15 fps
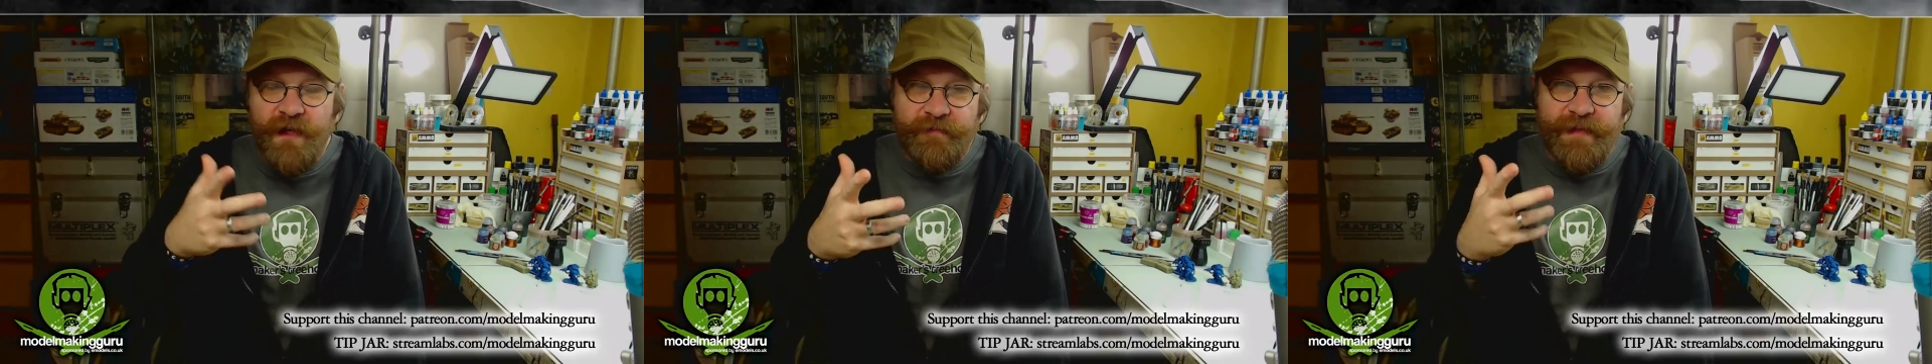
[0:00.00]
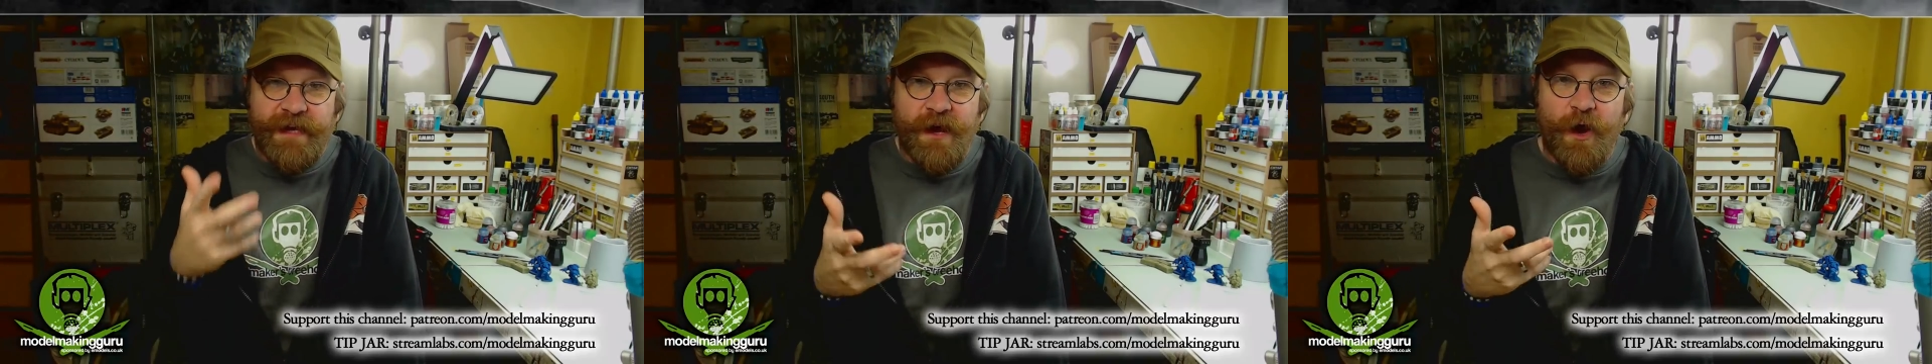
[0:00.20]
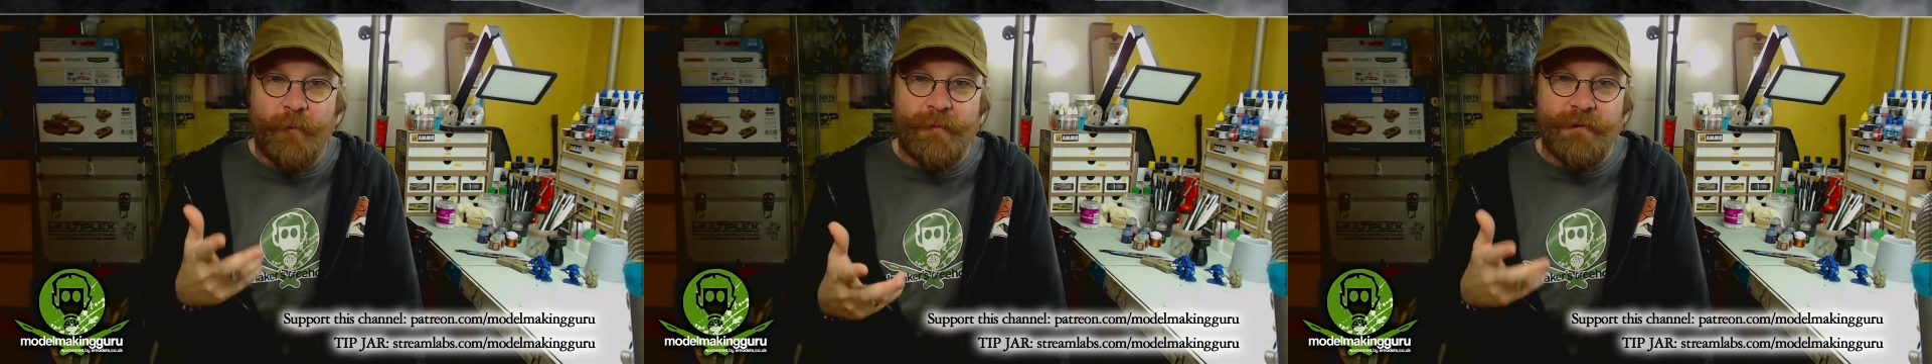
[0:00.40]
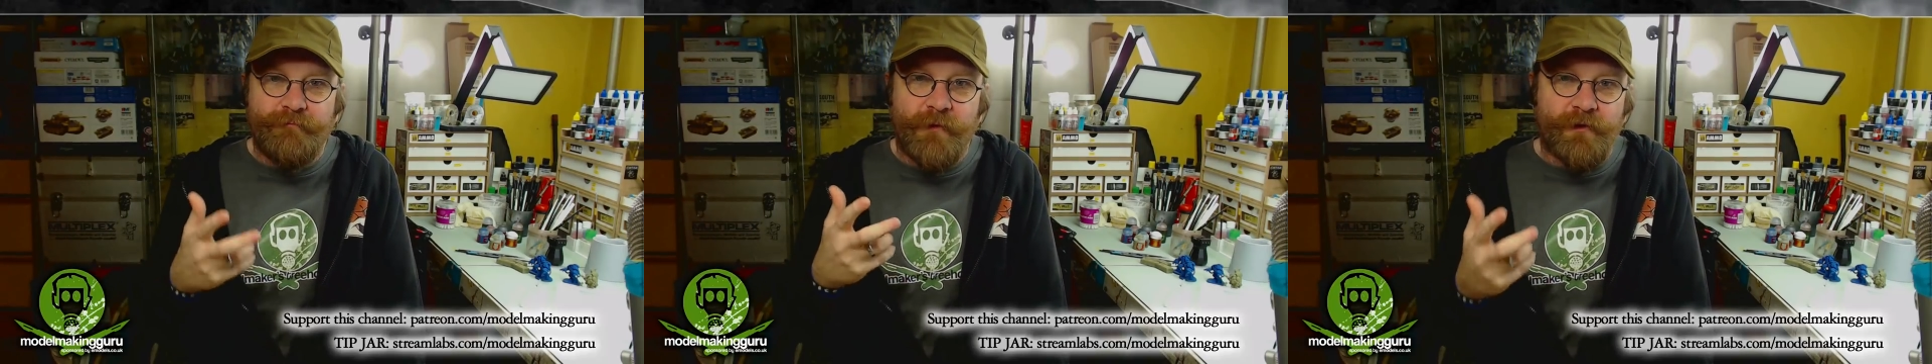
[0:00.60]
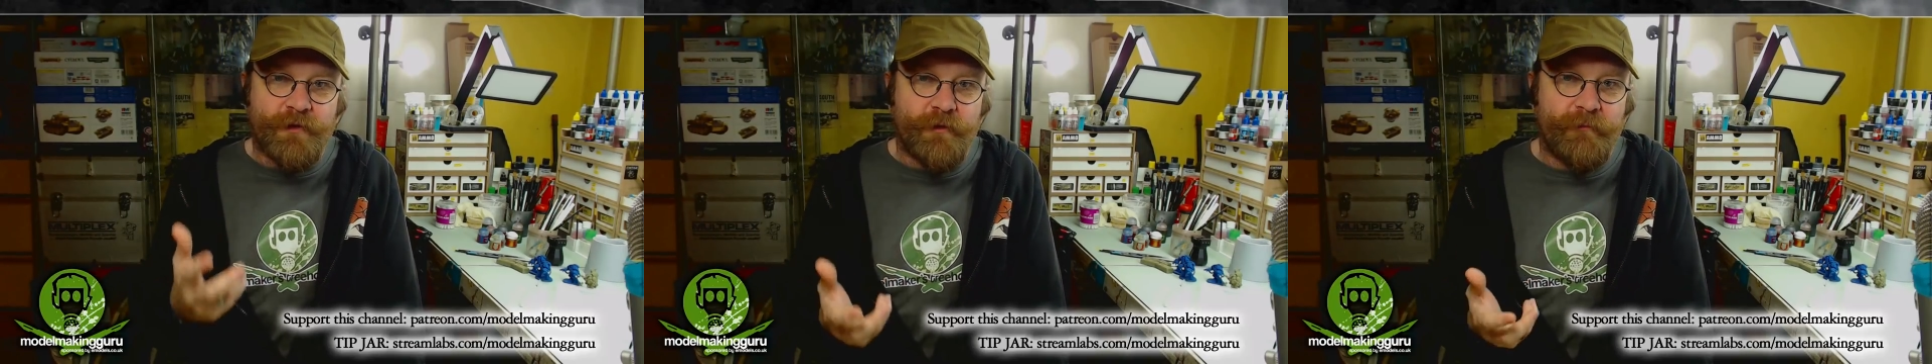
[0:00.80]
they can't be
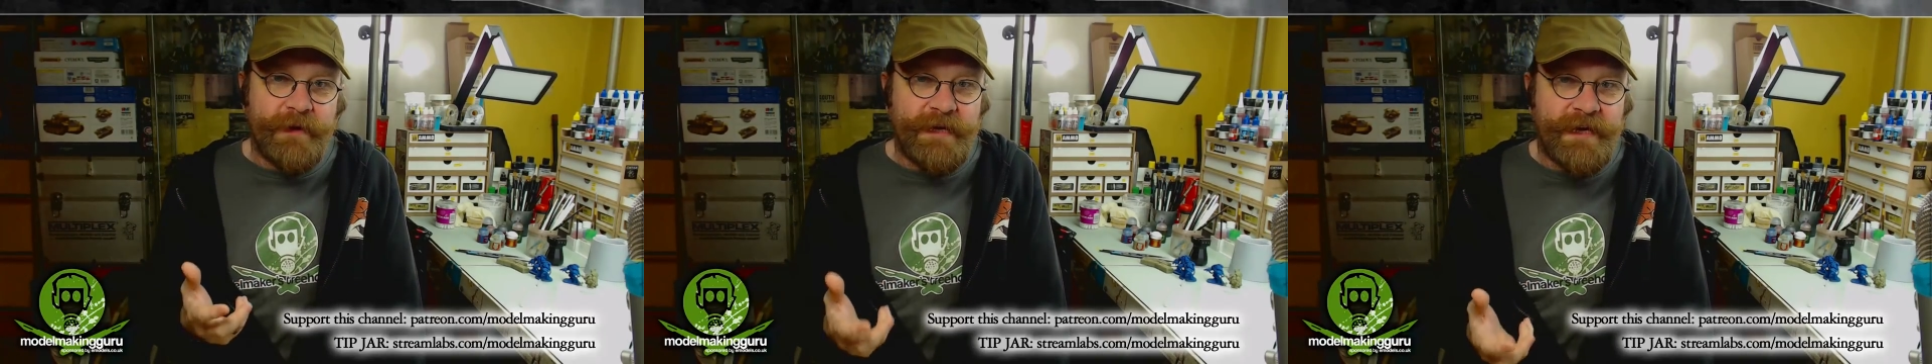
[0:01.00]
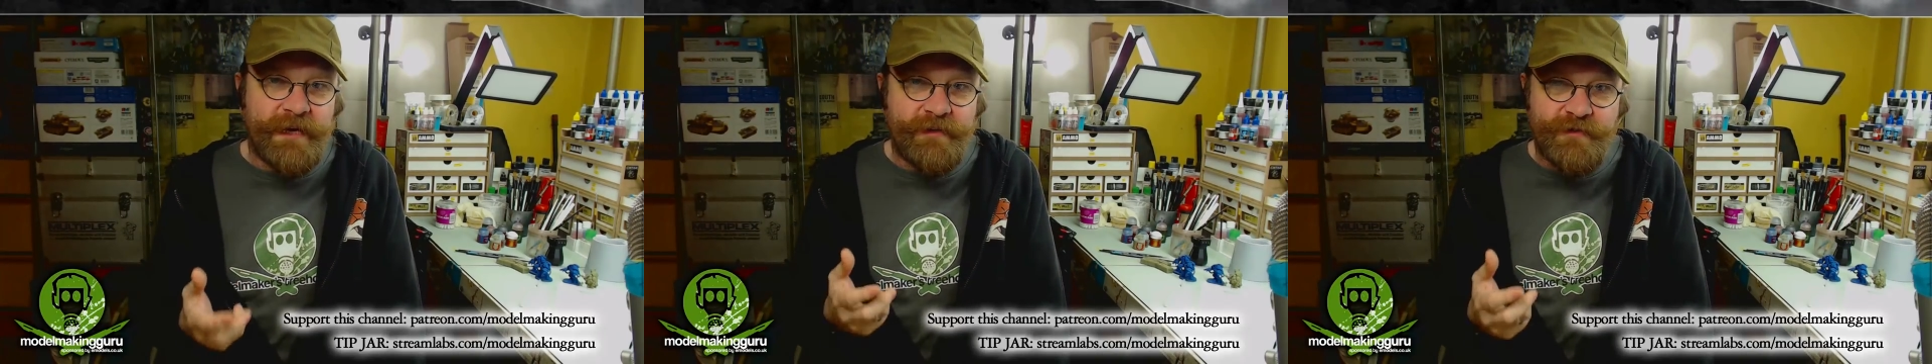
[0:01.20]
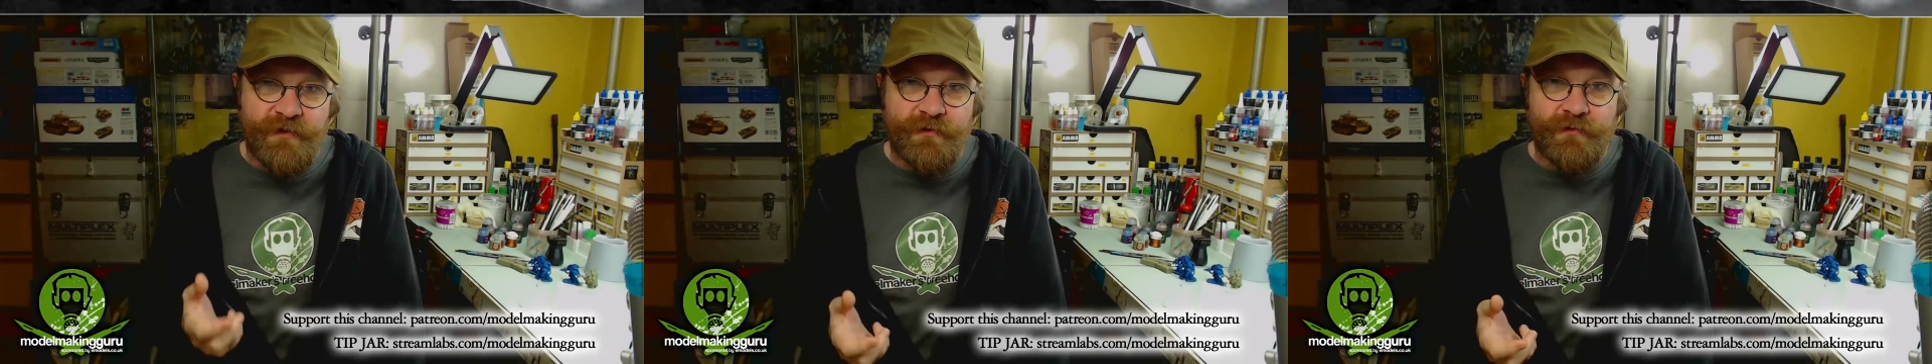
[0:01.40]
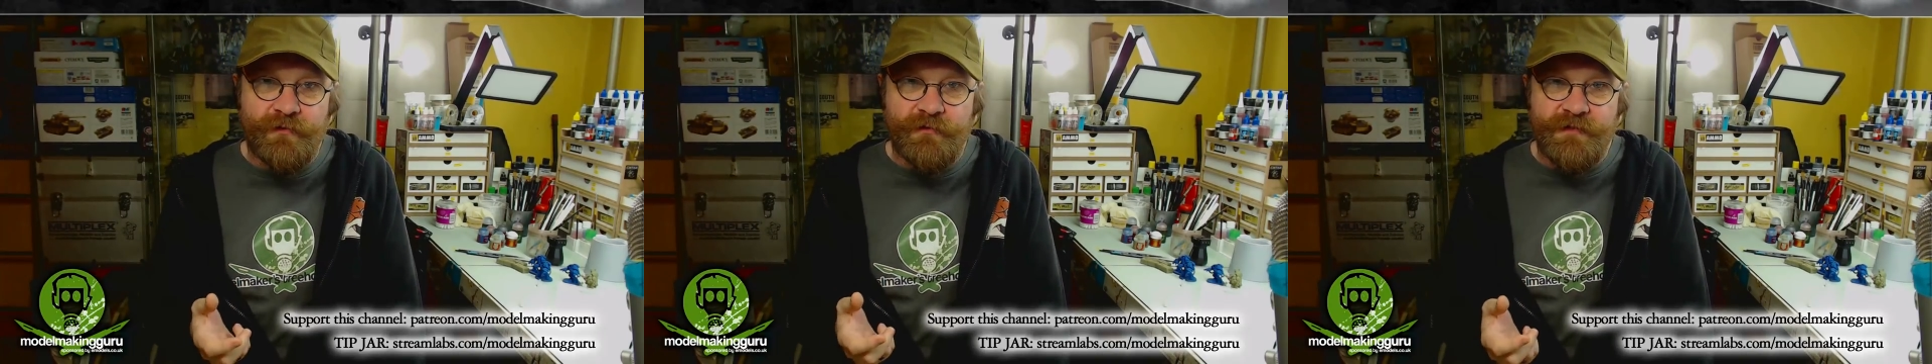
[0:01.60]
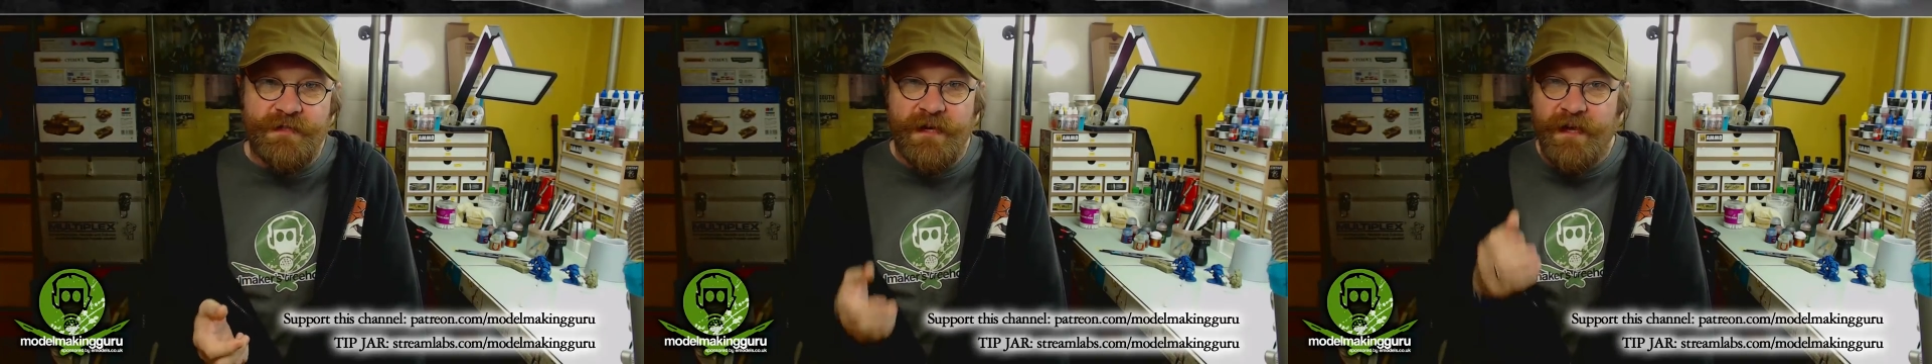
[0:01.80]
model making
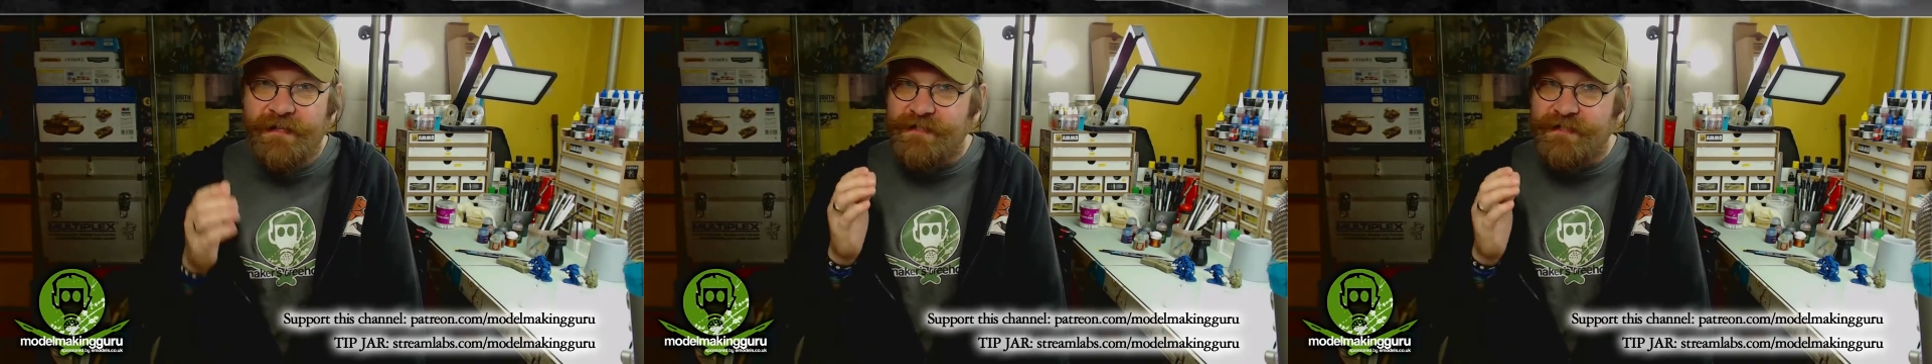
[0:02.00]
tools.